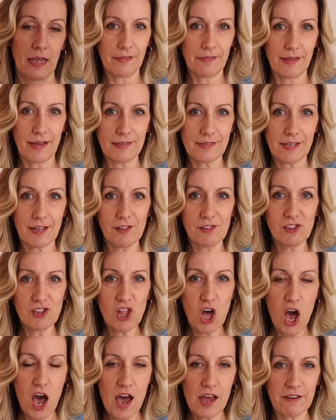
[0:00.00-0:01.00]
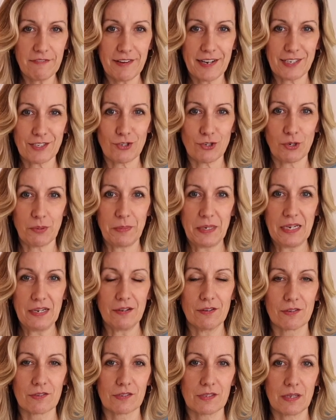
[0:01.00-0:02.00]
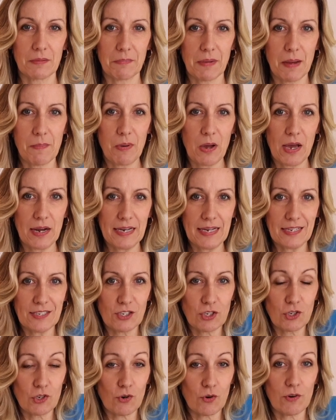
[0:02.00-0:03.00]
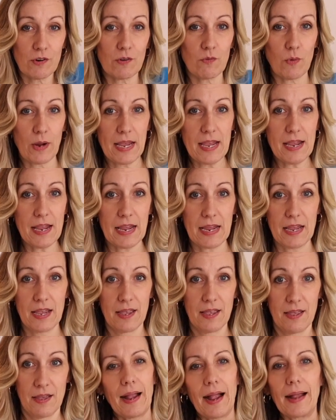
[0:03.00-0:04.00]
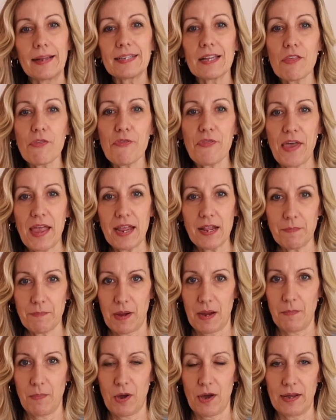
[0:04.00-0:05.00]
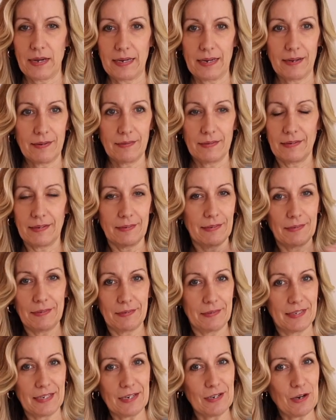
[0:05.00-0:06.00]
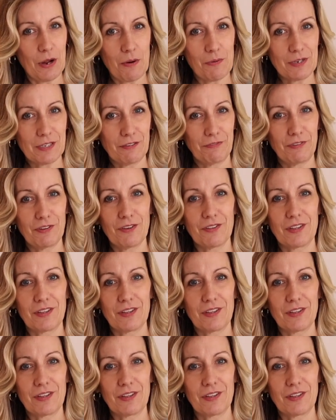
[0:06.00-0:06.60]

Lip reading: That's a lot of extra meals that my body has stored away. I can thank my body. I didn't always feel